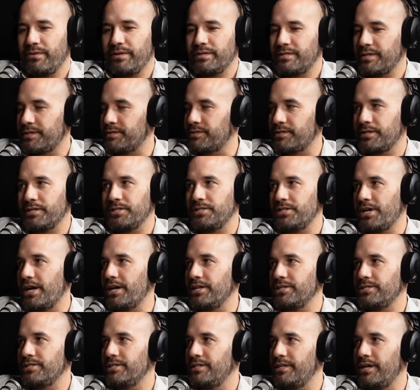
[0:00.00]
thing has got to
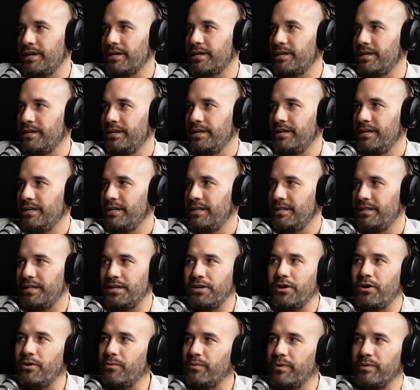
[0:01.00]
change. Like
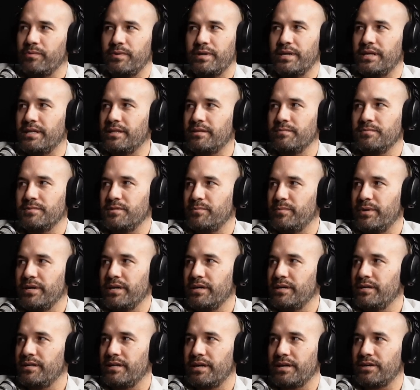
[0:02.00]
they're not where we need them to
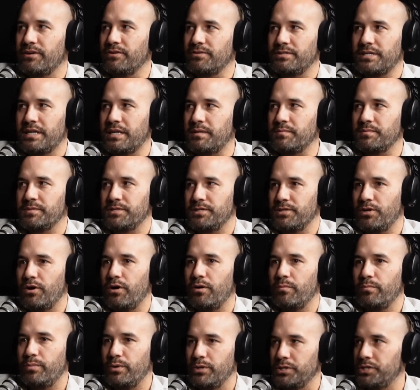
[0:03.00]
be. Like your team's
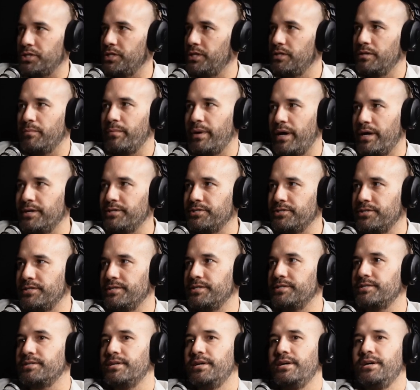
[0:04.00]
not pushing the
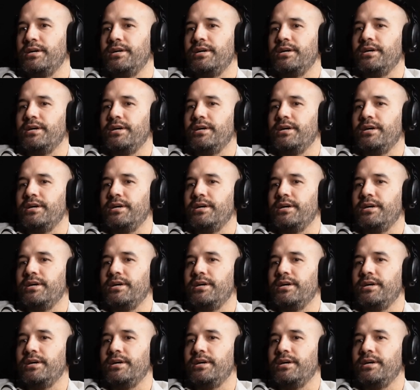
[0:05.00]
boundaries.